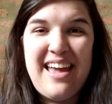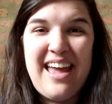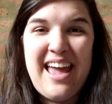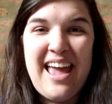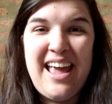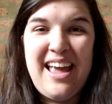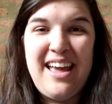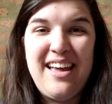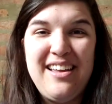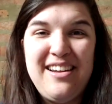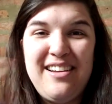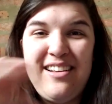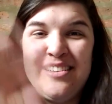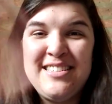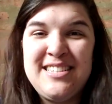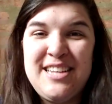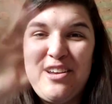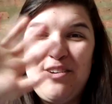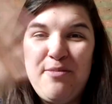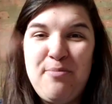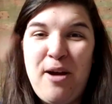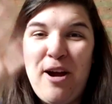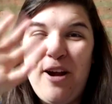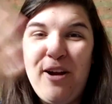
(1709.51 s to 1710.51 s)
and I'll see
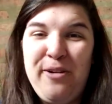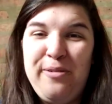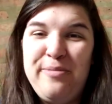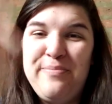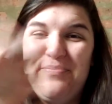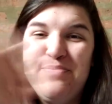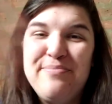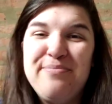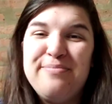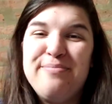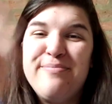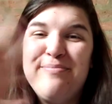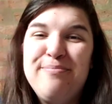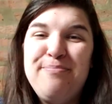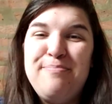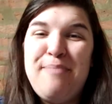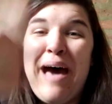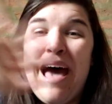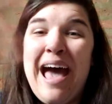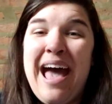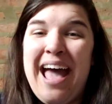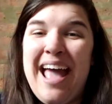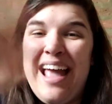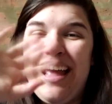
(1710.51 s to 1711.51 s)
you tomorrow.
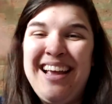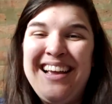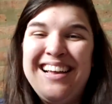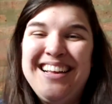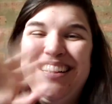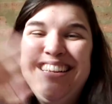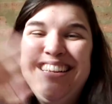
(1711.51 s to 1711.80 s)
Bye!